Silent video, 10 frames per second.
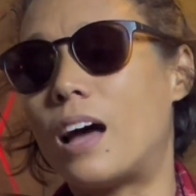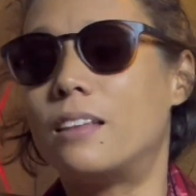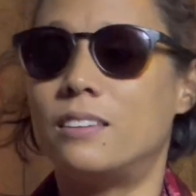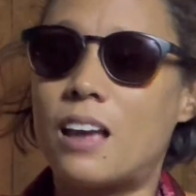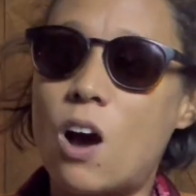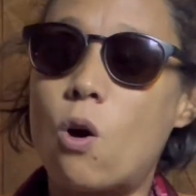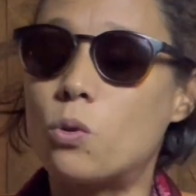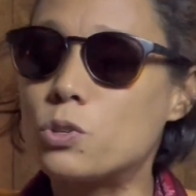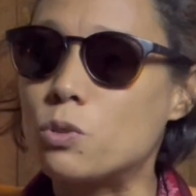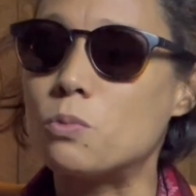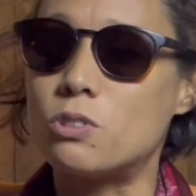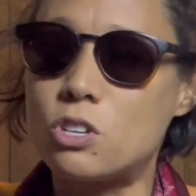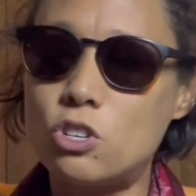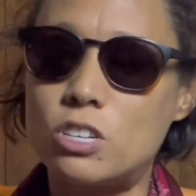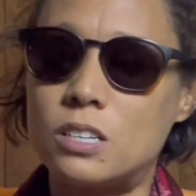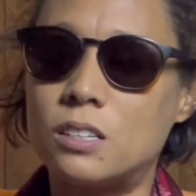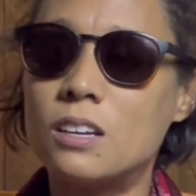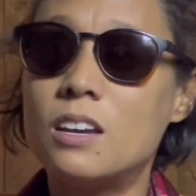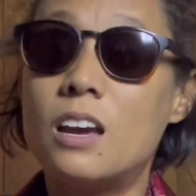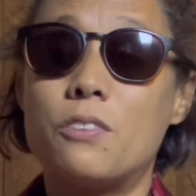Now also a musician.
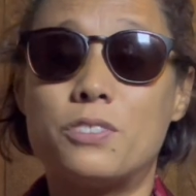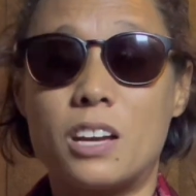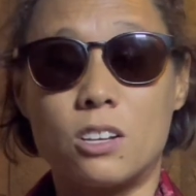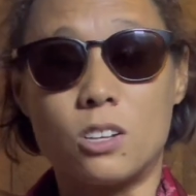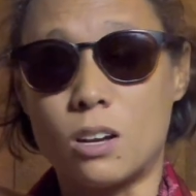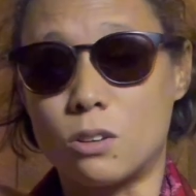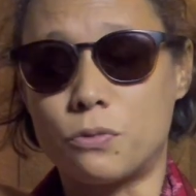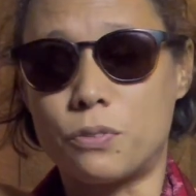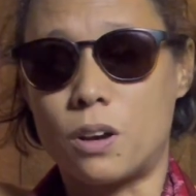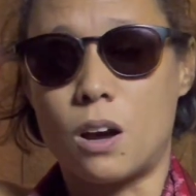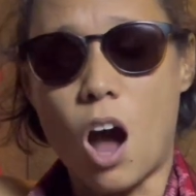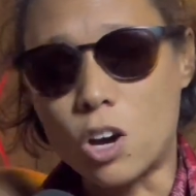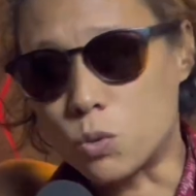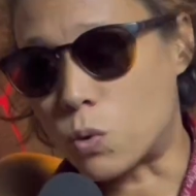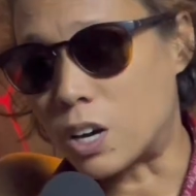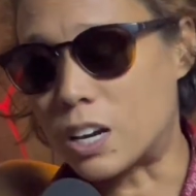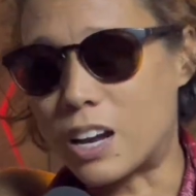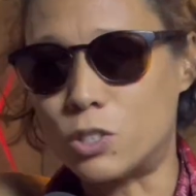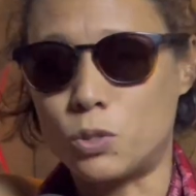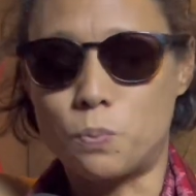I've done a lot of artwork.
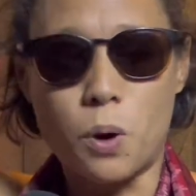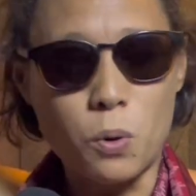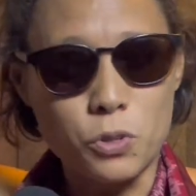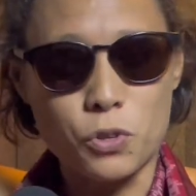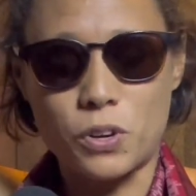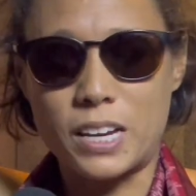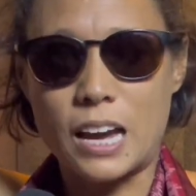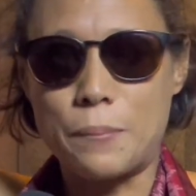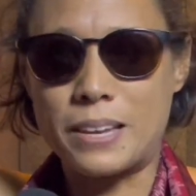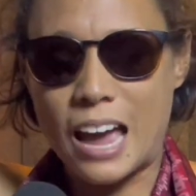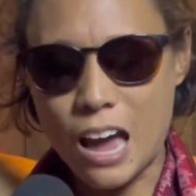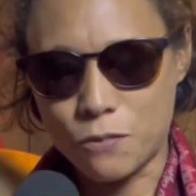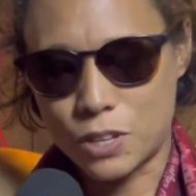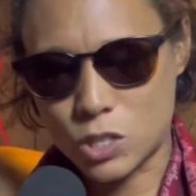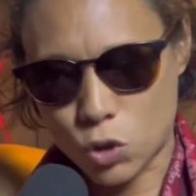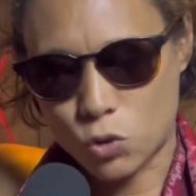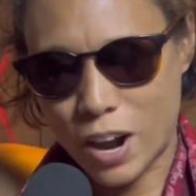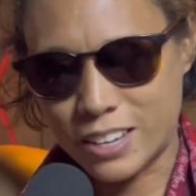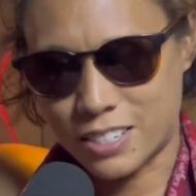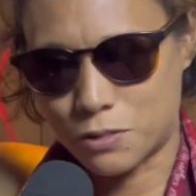I do poetry. I mean, I have this
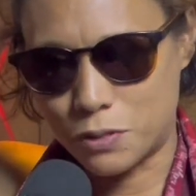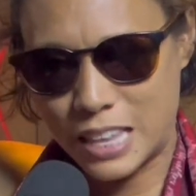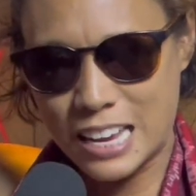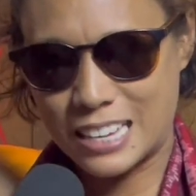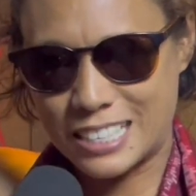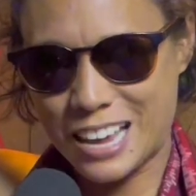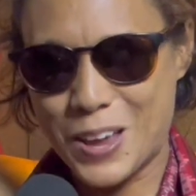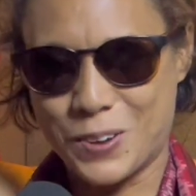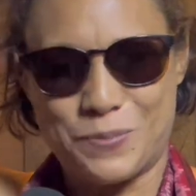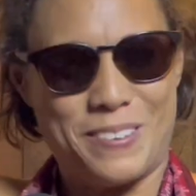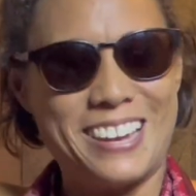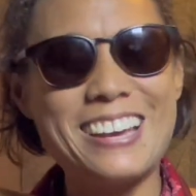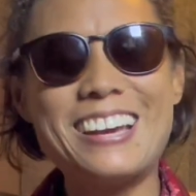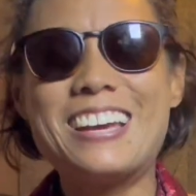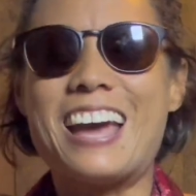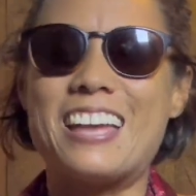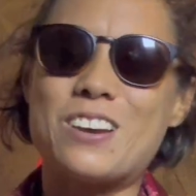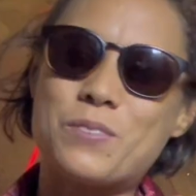creative thing inside of me, and I